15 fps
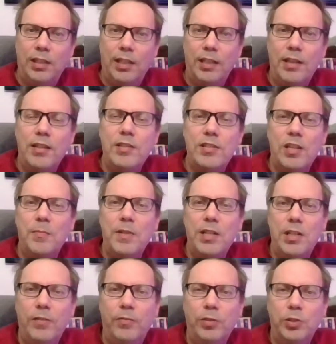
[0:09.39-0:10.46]
and the sum
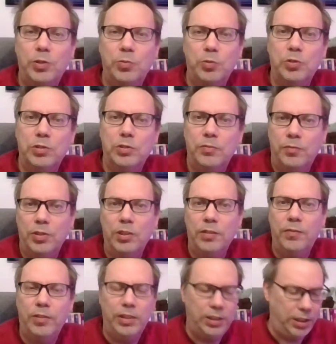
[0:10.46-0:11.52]
and difference rules for
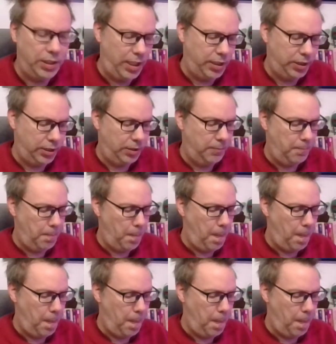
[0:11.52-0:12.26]
differentiation.